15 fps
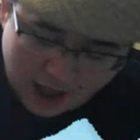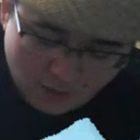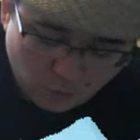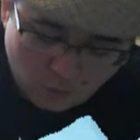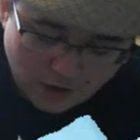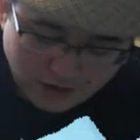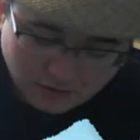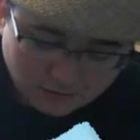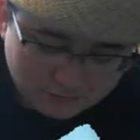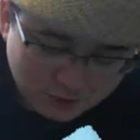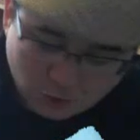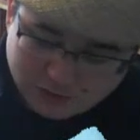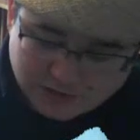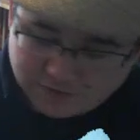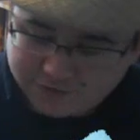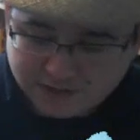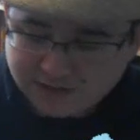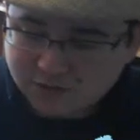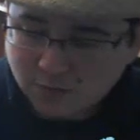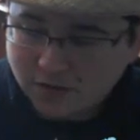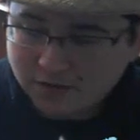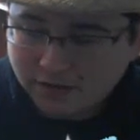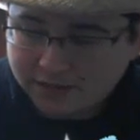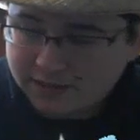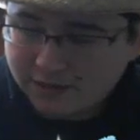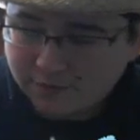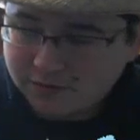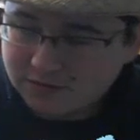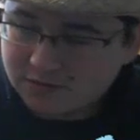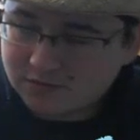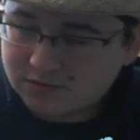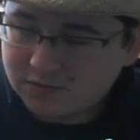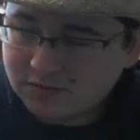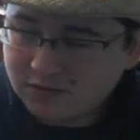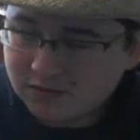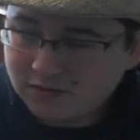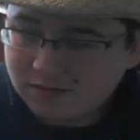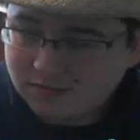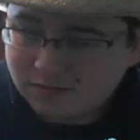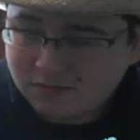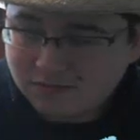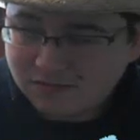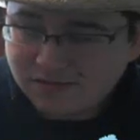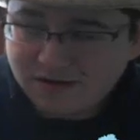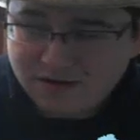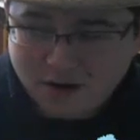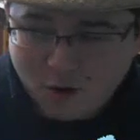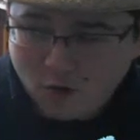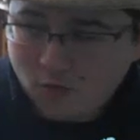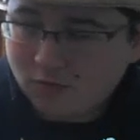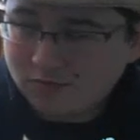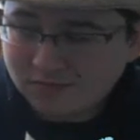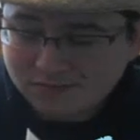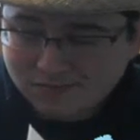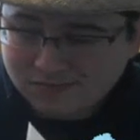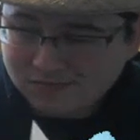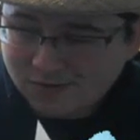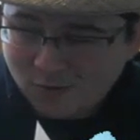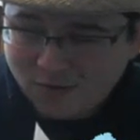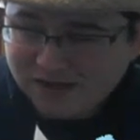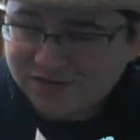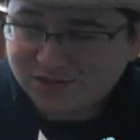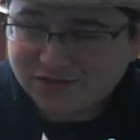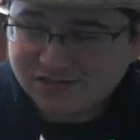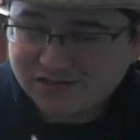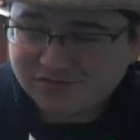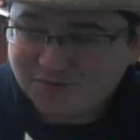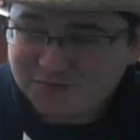had one choice for this one. Like there was no questions